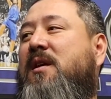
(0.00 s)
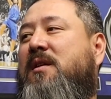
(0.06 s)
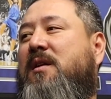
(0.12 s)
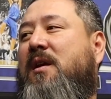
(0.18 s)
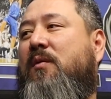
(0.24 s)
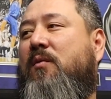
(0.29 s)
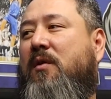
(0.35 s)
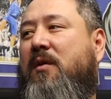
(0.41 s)
PSA
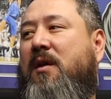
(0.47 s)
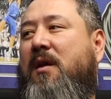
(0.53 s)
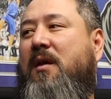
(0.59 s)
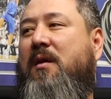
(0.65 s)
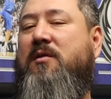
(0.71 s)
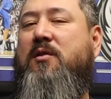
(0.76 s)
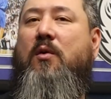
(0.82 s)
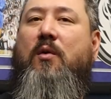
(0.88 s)
10
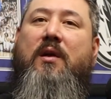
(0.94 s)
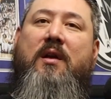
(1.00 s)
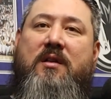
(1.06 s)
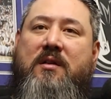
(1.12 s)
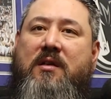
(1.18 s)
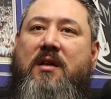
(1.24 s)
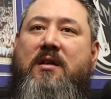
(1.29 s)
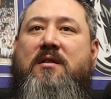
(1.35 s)
rookie. So
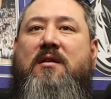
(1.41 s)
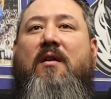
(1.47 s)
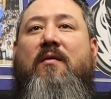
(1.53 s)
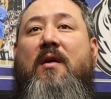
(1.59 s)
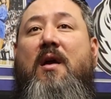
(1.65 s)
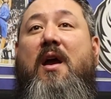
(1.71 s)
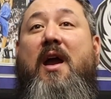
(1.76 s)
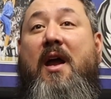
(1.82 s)
his stuff,
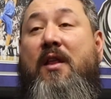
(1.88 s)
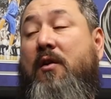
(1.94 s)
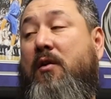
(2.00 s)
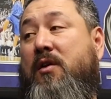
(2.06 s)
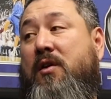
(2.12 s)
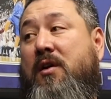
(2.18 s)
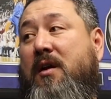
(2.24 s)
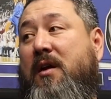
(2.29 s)
and they're
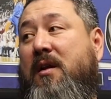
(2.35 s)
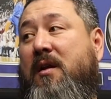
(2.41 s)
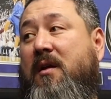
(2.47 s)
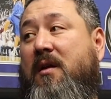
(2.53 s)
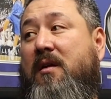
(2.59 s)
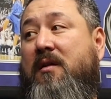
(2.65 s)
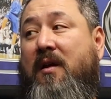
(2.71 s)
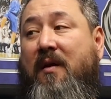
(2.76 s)
good.
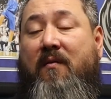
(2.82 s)
They